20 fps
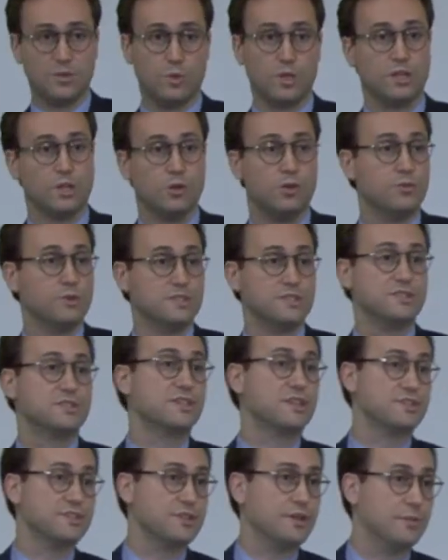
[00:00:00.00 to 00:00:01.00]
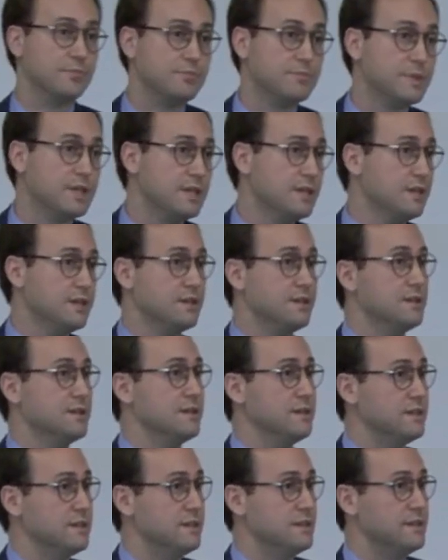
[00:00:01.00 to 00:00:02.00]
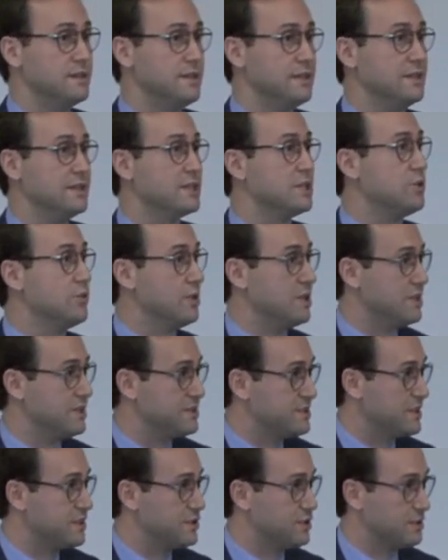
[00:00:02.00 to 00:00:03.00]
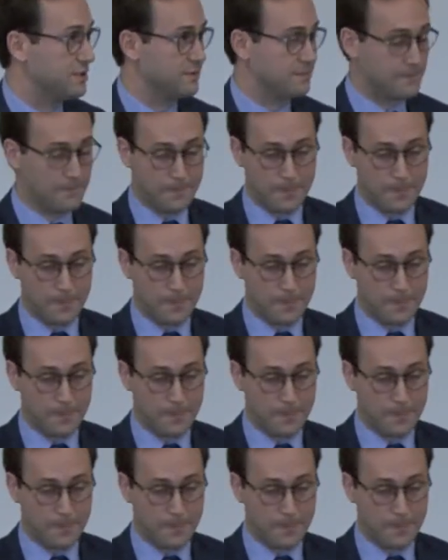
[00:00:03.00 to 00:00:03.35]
we can always discuss them uh, in the Q&A session.